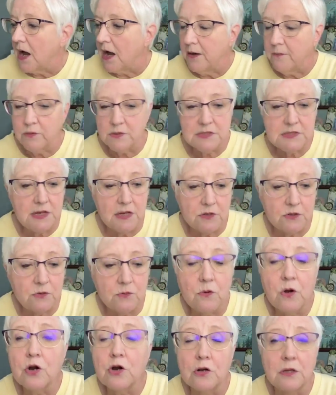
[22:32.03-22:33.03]
I will tell
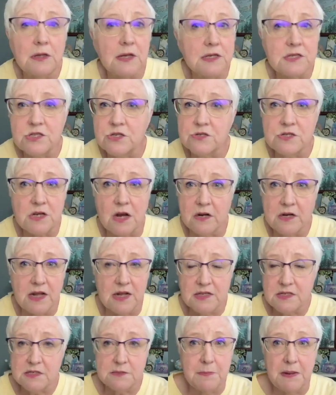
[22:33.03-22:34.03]
you, her lusters are
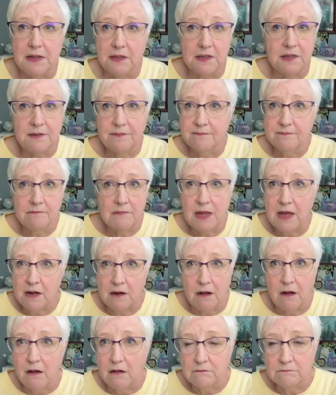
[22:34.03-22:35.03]
not smelling
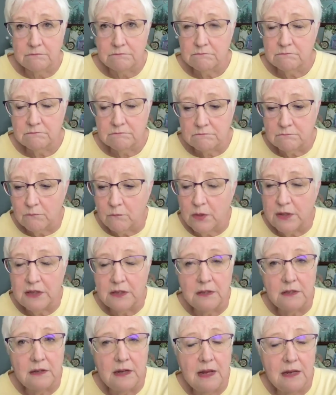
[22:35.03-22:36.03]
at all.
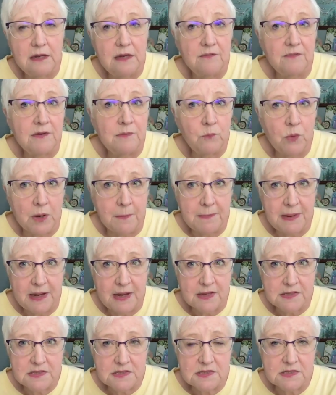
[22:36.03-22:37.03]
We didn't even wear
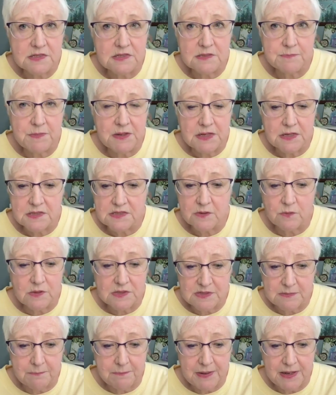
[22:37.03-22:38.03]
masks because it
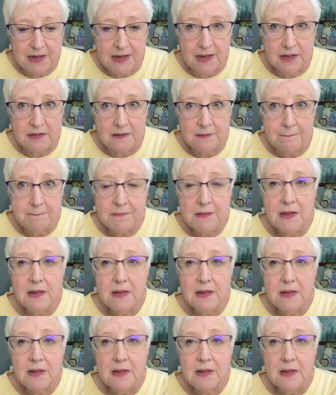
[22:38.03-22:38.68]
wasn't bad.